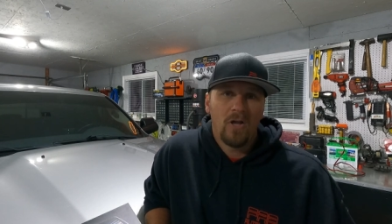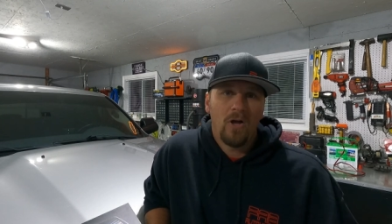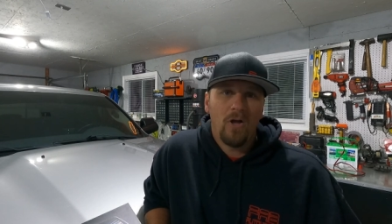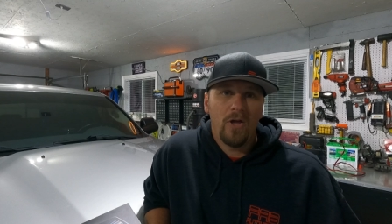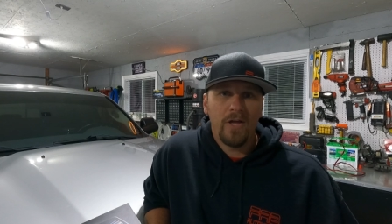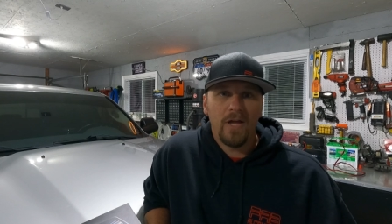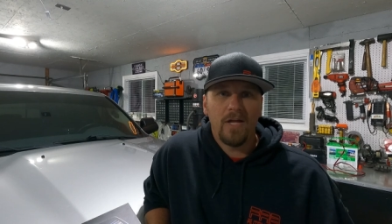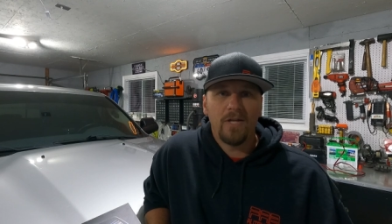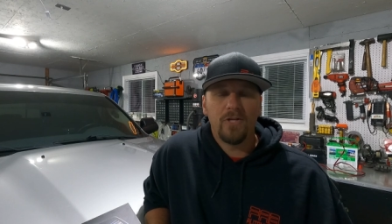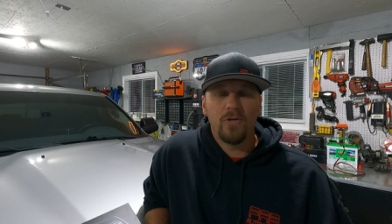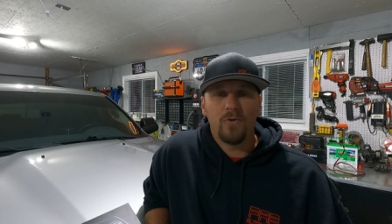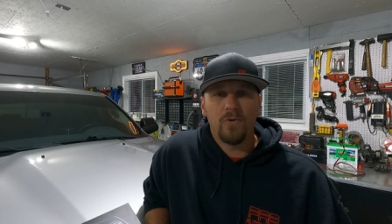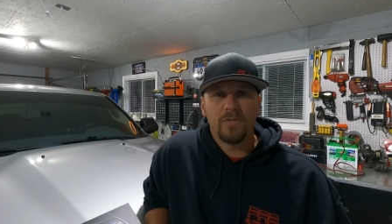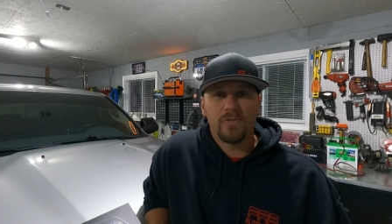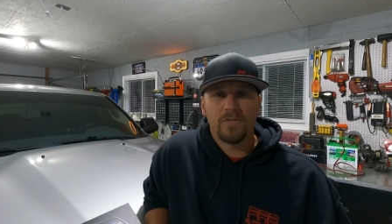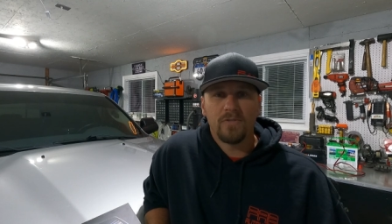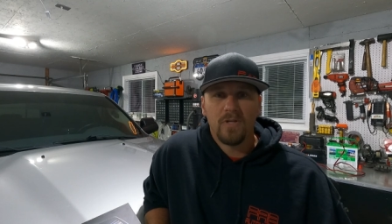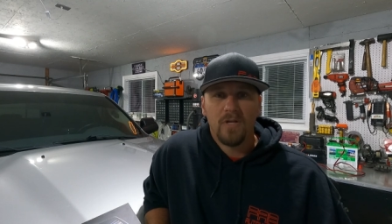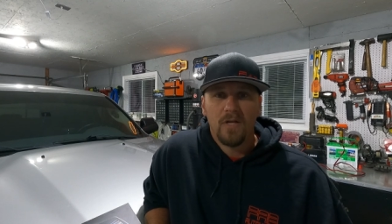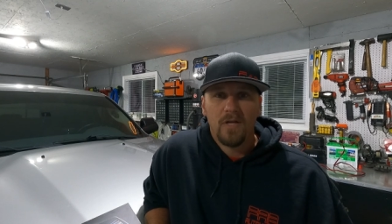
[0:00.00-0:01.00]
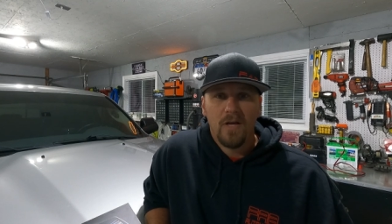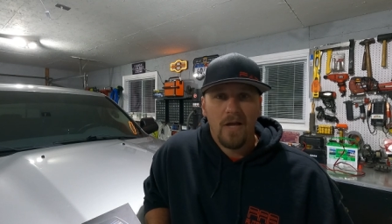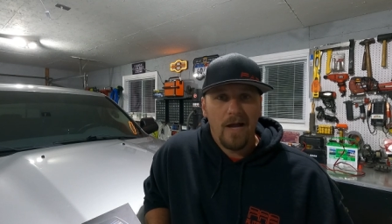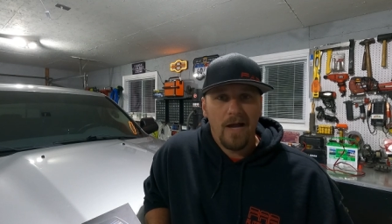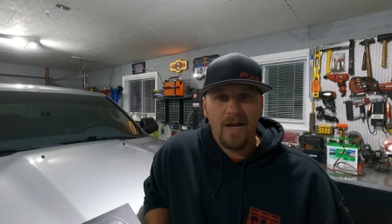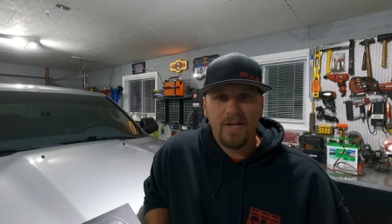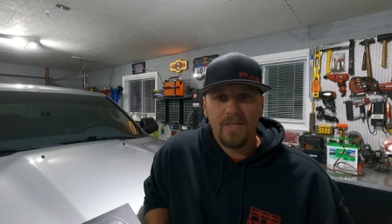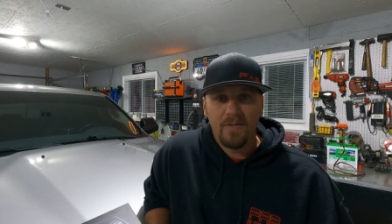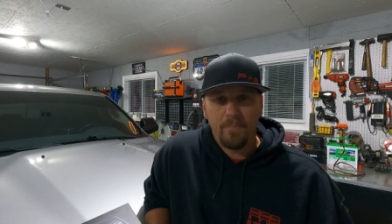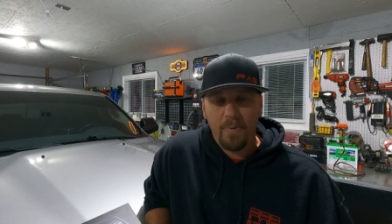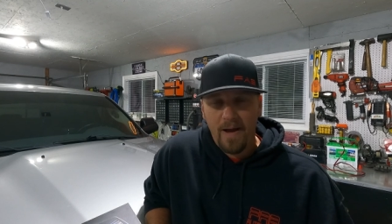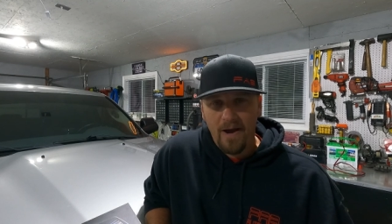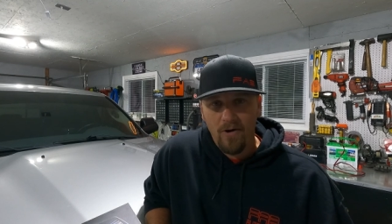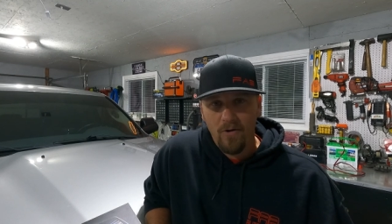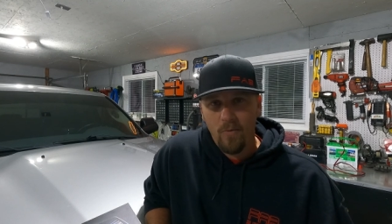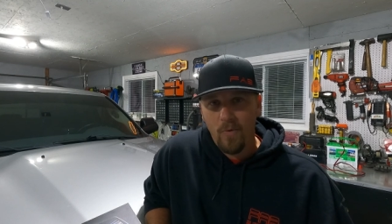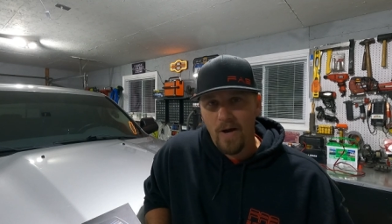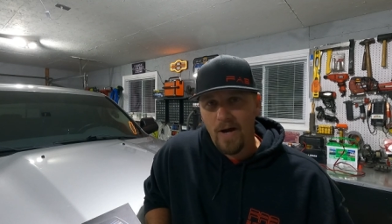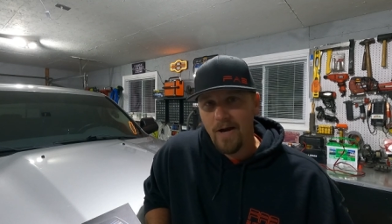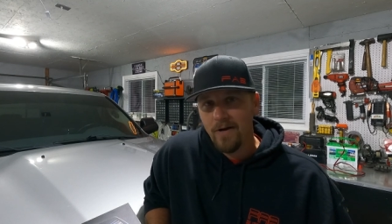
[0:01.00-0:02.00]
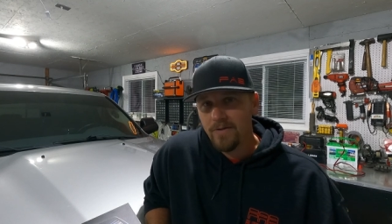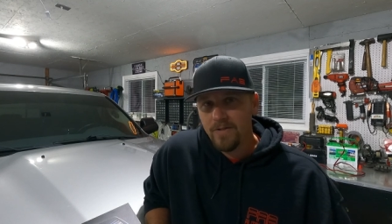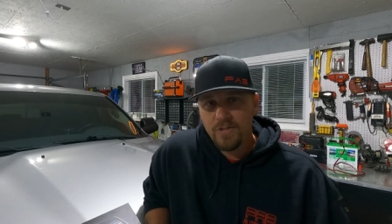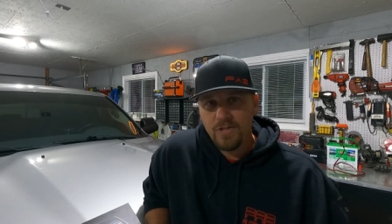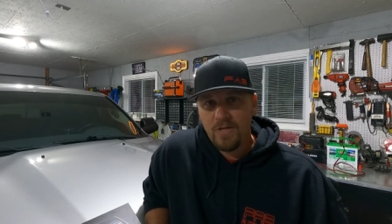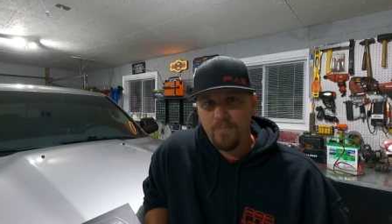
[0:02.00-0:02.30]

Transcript: all you gotta do is hide the power wire and the